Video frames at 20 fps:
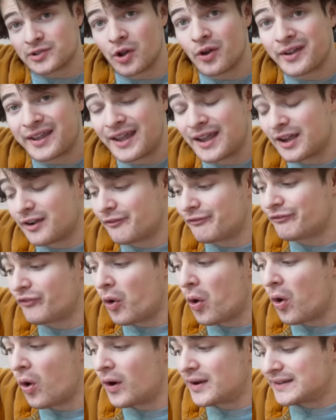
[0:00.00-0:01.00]
looking
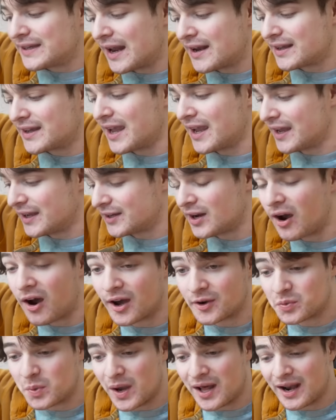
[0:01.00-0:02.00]
for dedicated
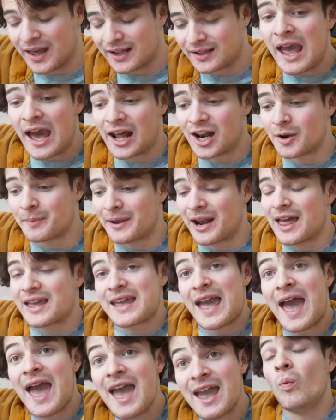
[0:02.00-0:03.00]
hardware like this, and I'll be like,
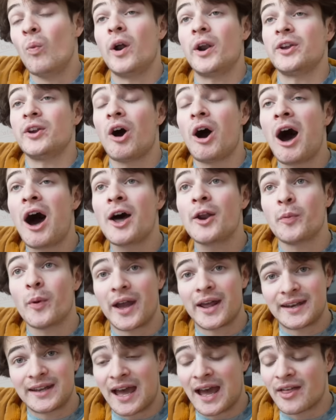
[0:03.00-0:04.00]
hey, what are your
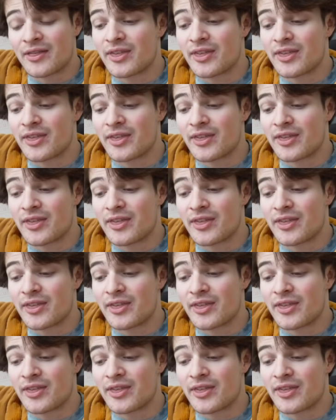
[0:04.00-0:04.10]
hardware needs?